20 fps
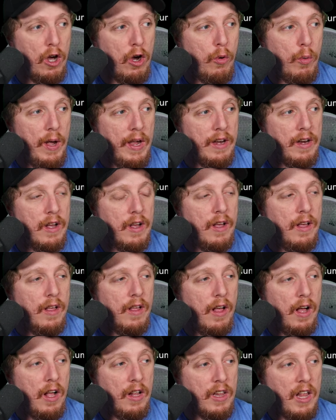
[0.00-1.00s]
Oh wait,
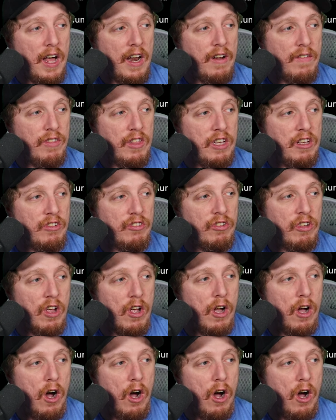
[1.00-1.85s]
a lot of these